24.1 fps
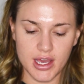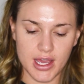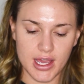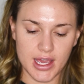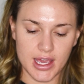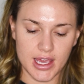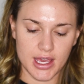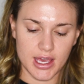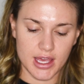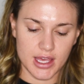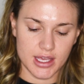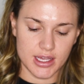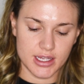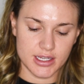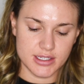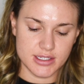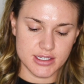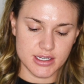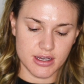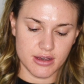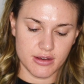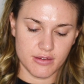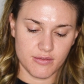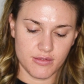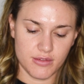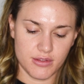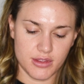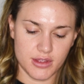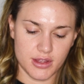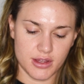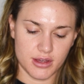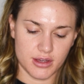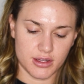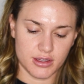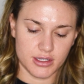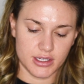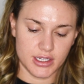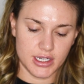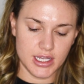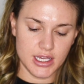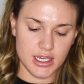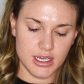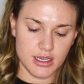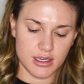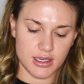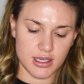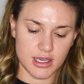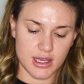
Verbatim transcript: and of the Clinique,